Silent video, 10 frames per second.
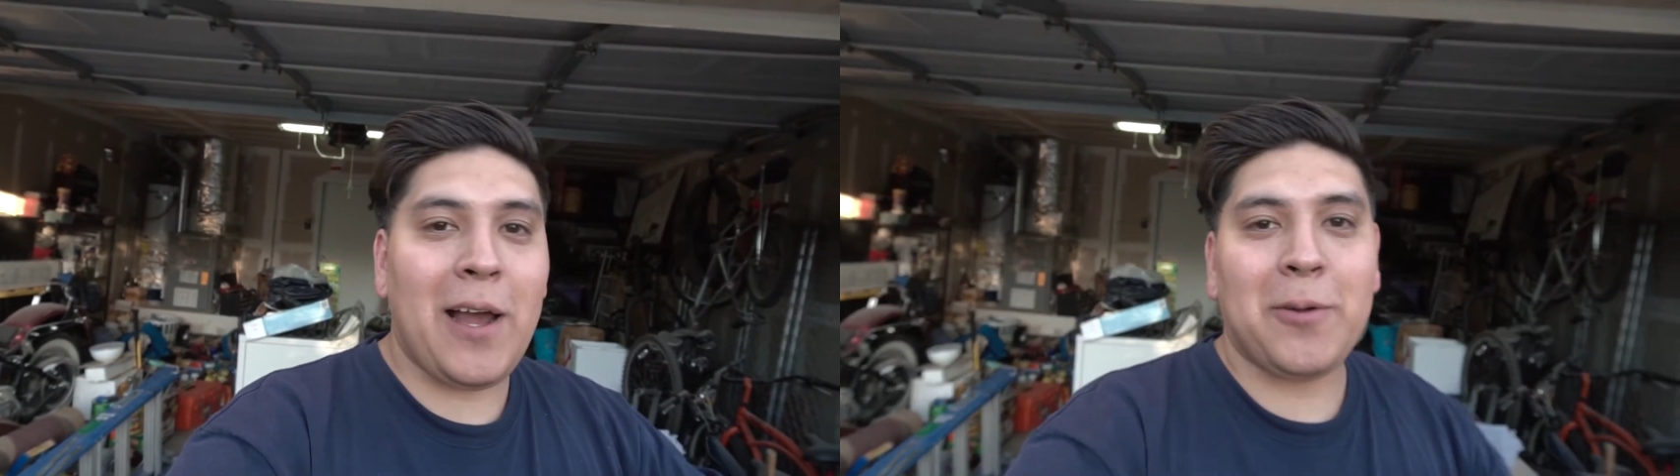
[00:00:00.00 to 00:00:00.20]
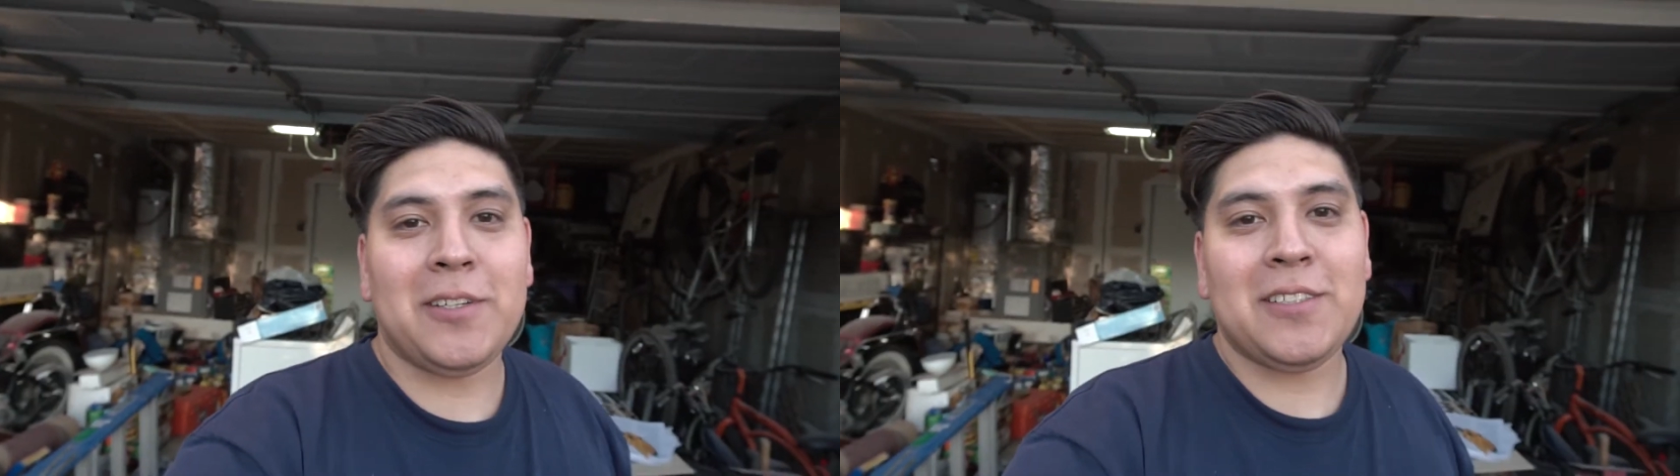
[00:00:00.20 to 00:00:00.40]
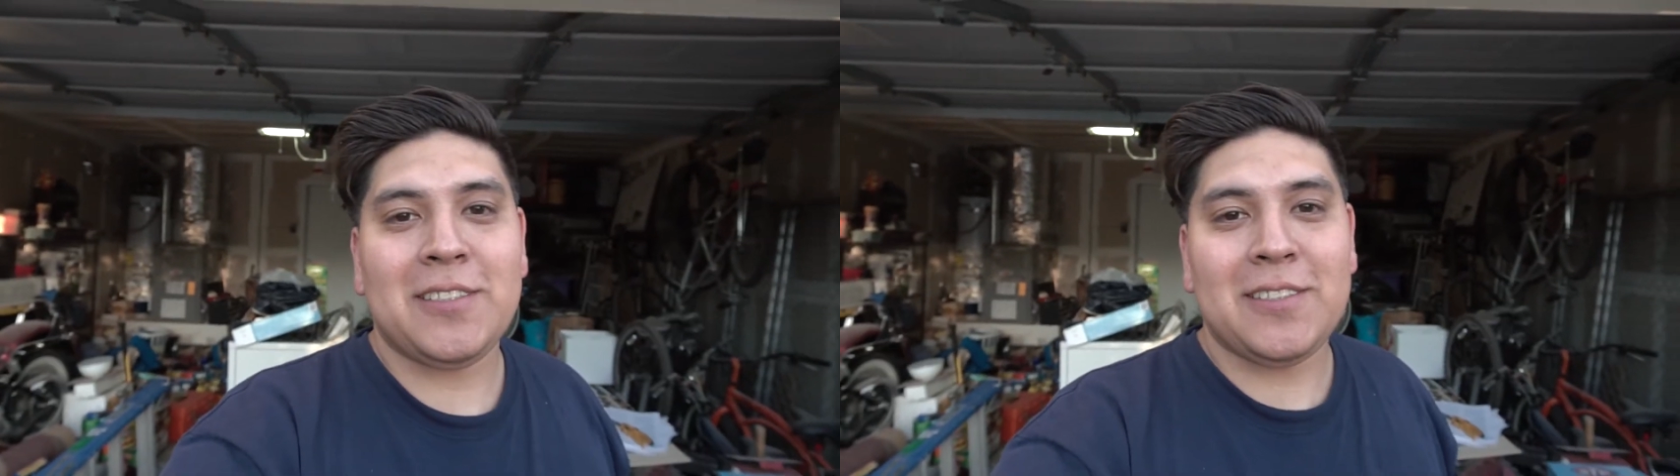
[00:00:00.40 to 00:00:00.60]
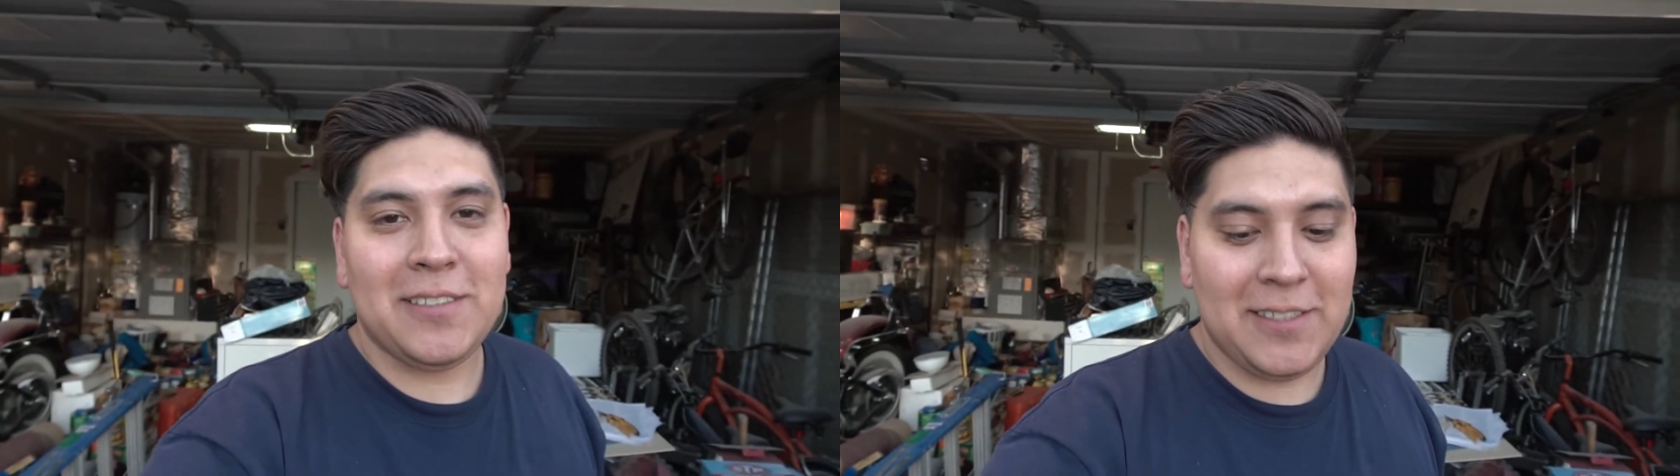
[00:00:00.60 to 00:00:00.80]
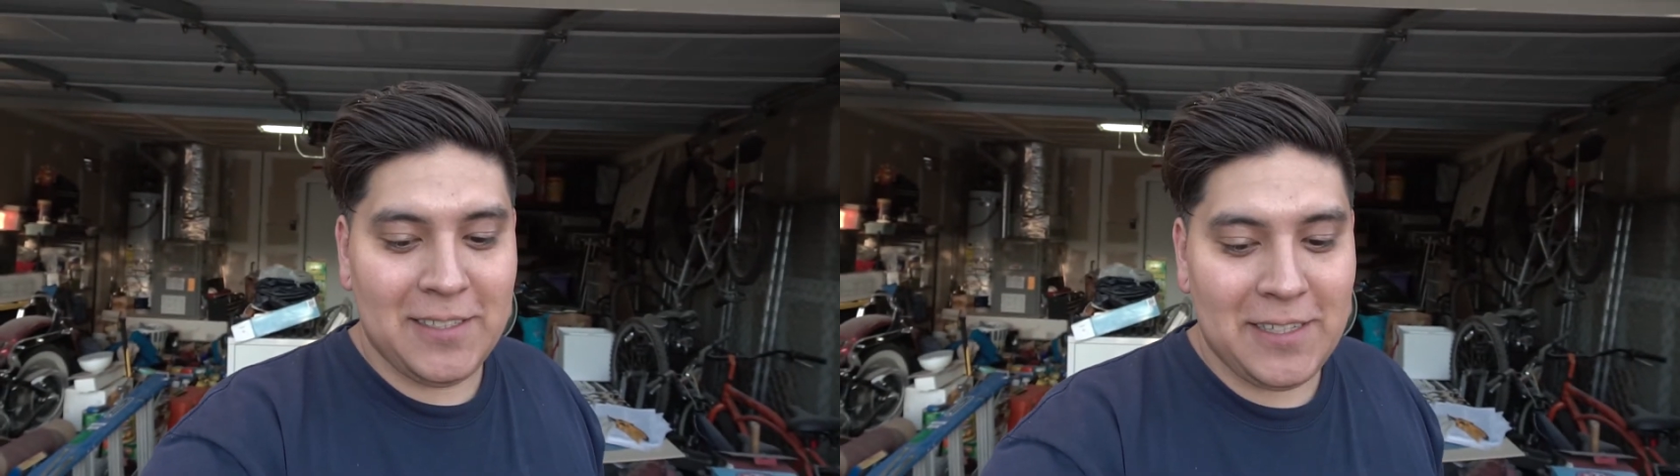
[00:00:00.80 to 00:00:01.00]
hours
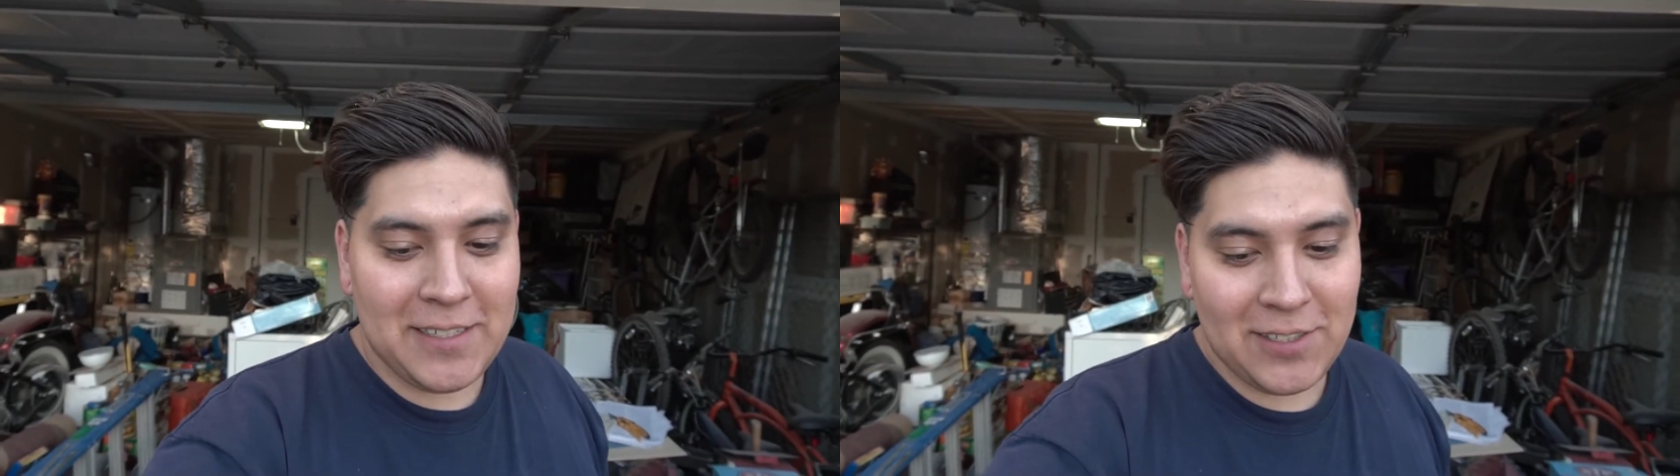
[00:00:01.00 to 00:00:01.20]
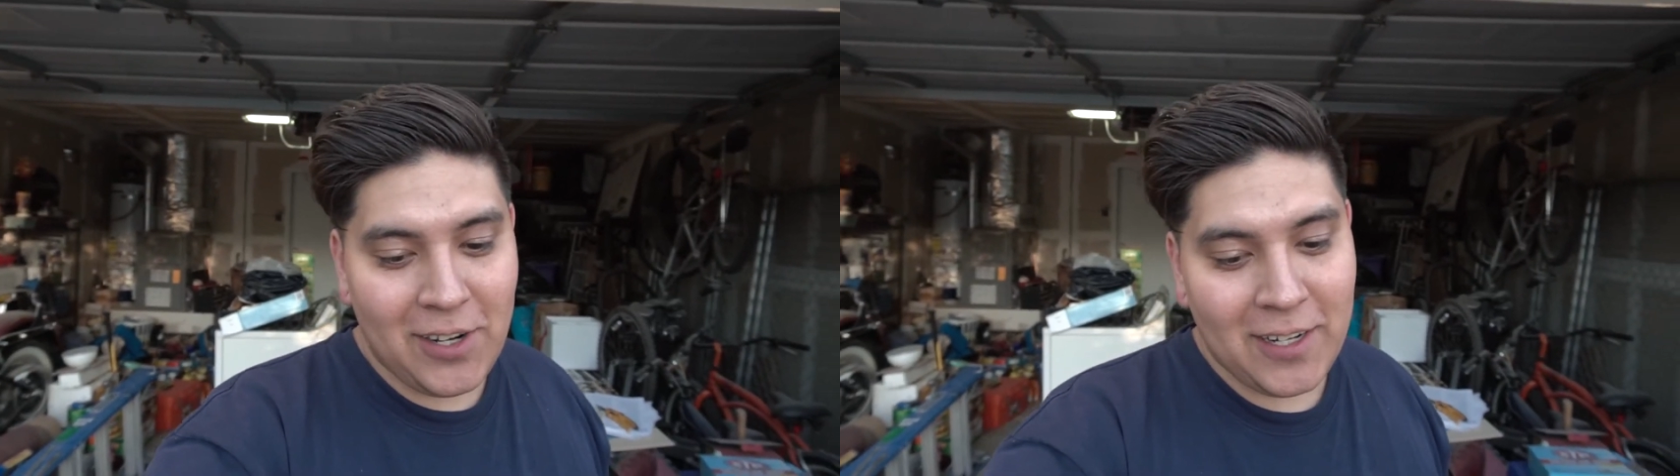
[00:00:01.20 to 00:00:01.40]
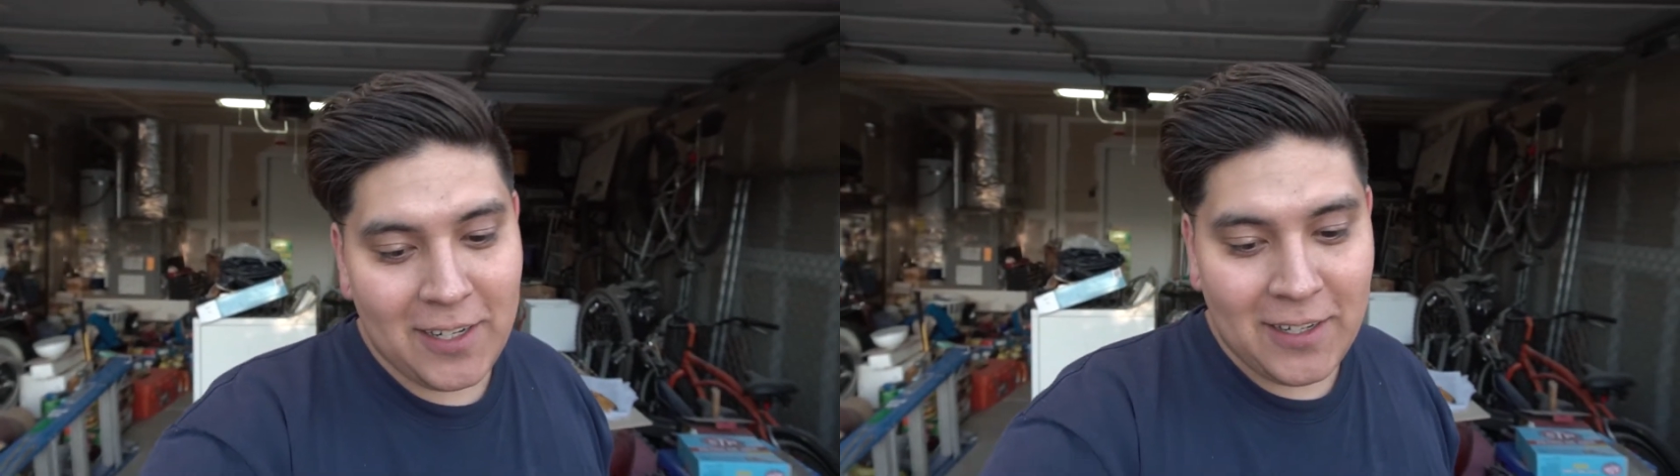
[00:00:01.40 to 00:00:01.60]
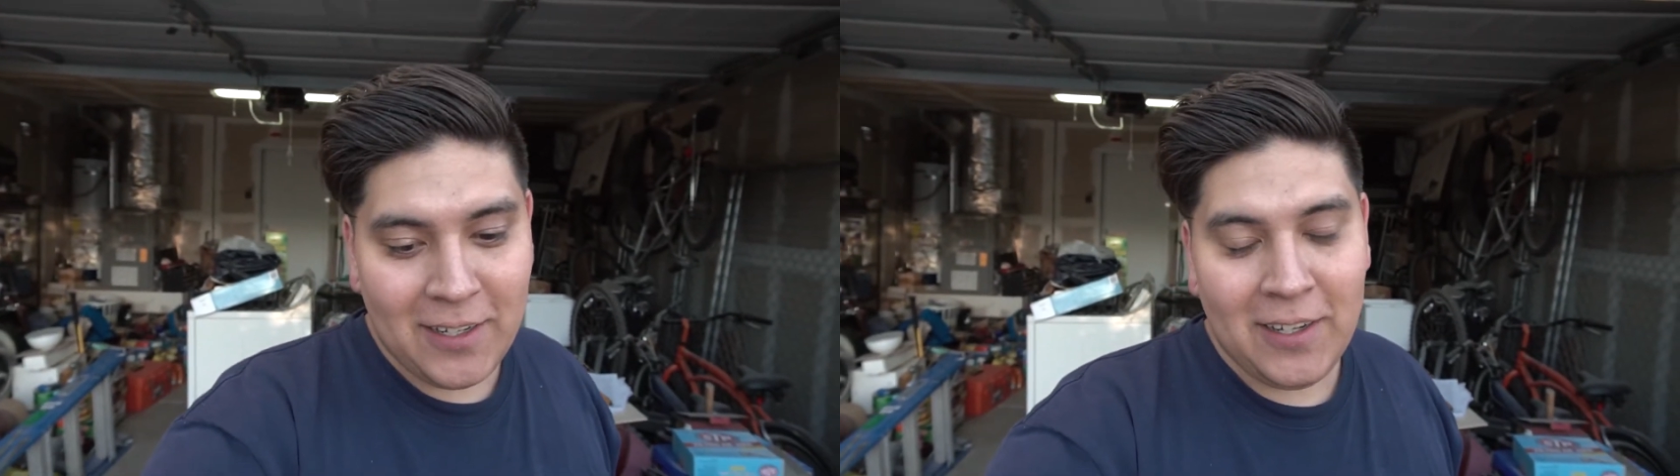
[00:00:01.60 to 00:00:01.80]
since I started,